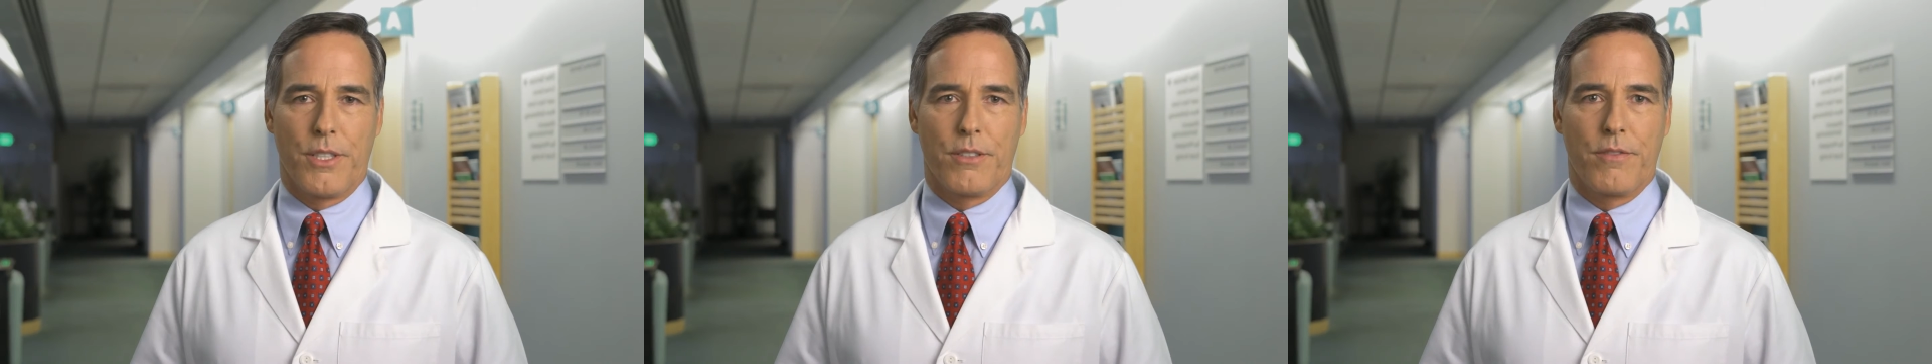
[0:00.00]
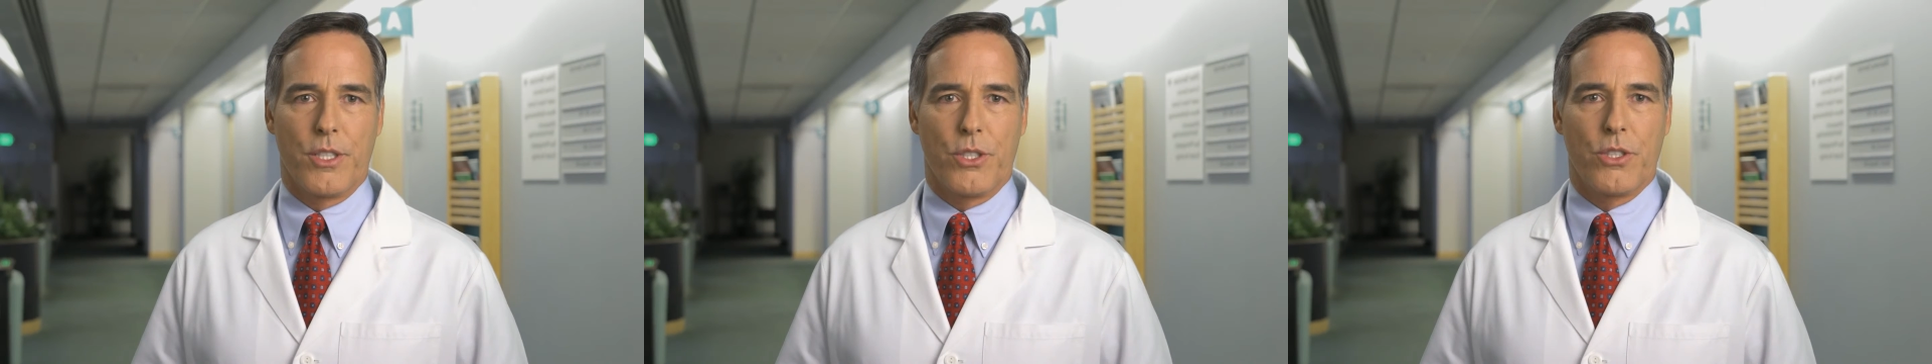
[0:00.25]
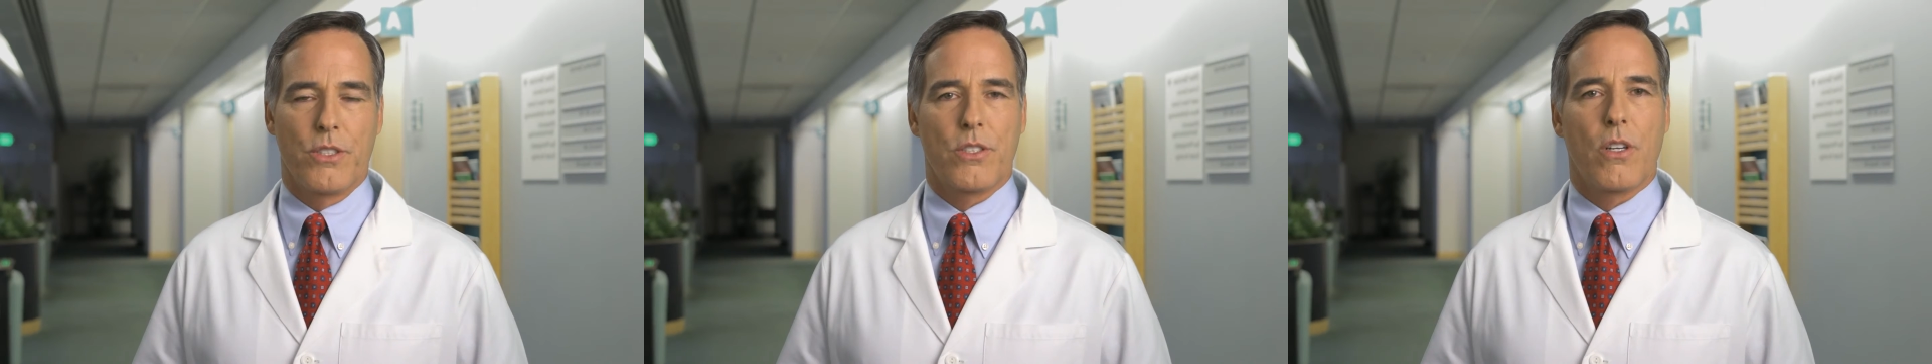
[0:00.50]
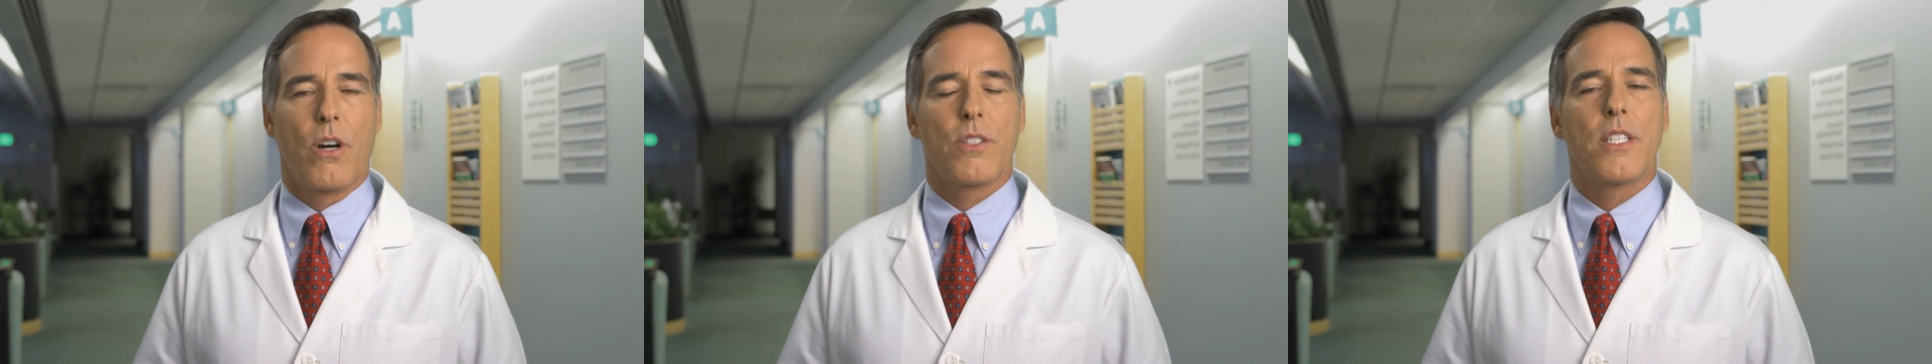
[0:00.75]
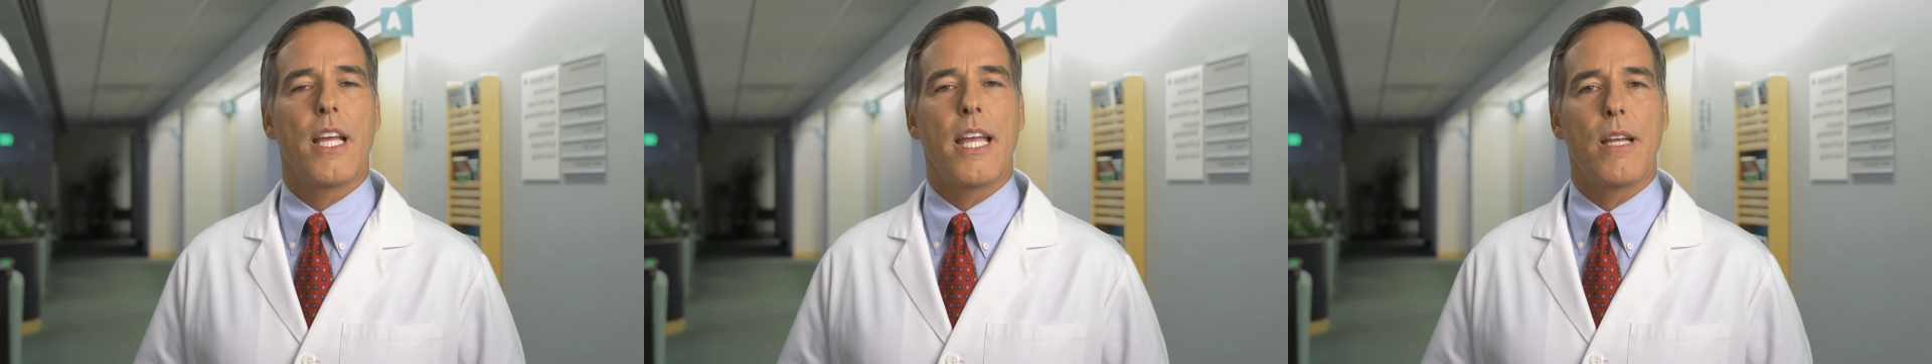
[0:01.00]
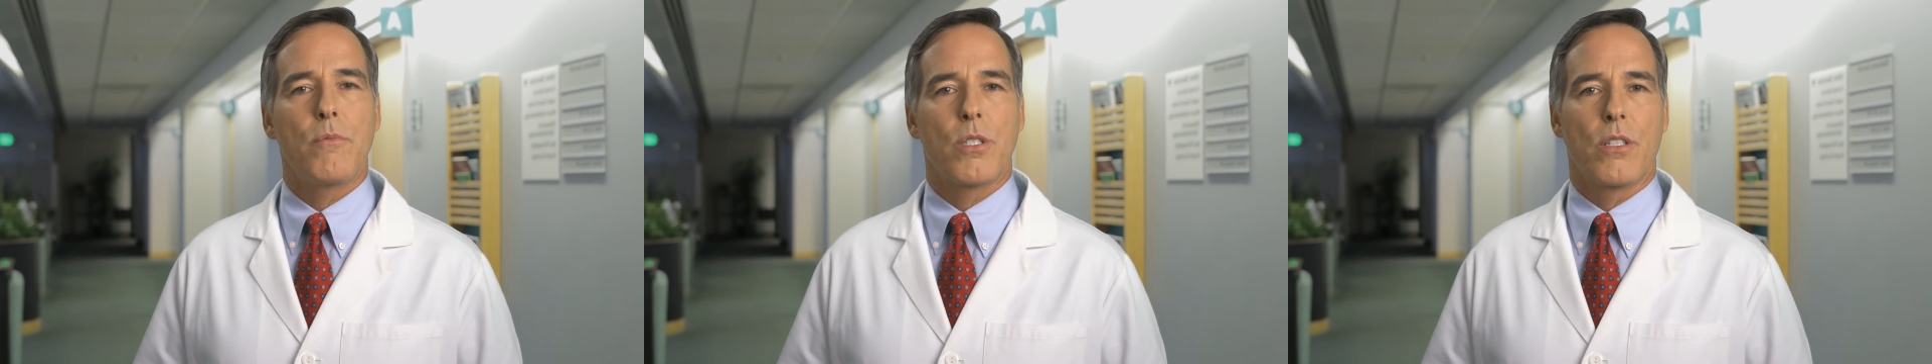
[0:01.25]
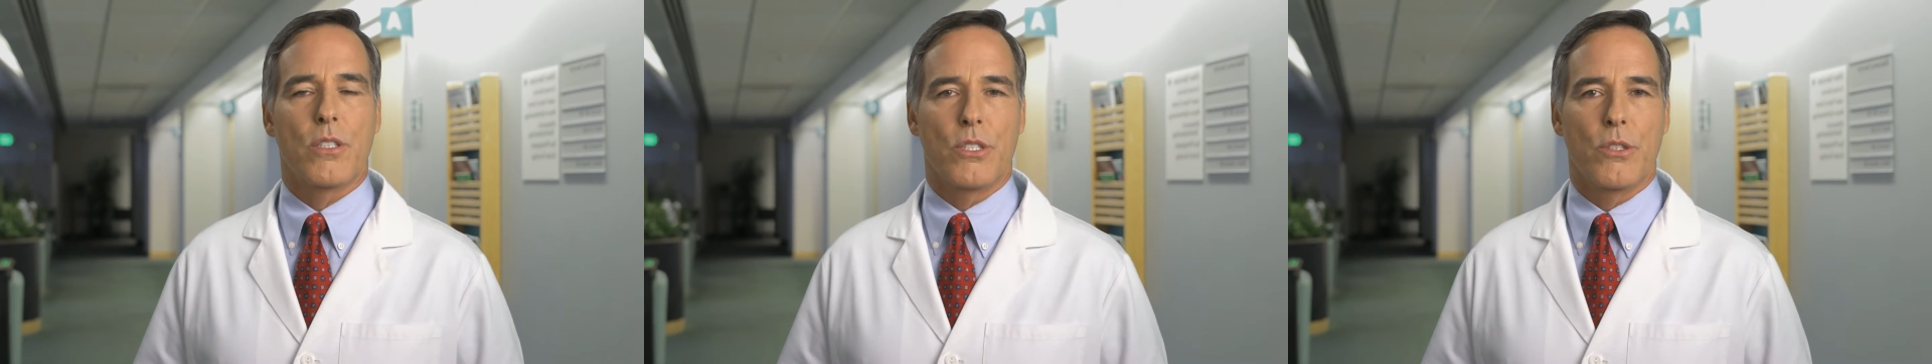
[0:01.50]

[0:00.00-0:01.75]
your vision is called an Amsler